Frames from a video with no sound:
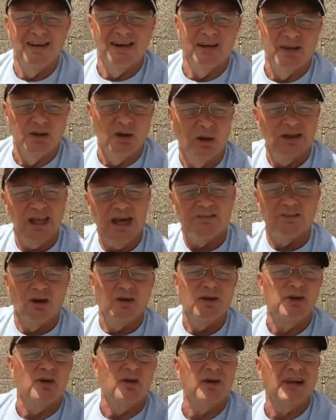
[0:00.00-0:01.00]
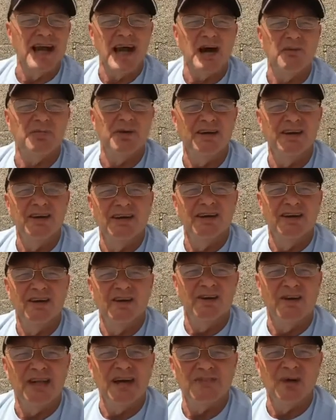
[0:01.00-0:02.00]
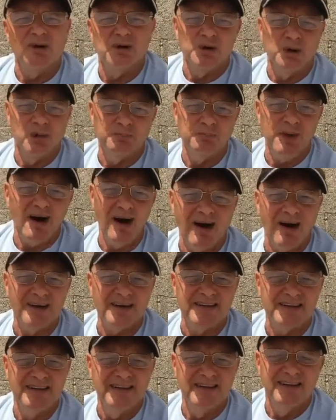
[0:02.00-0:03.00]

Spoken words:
And you're left on your camp, or you're left on your park,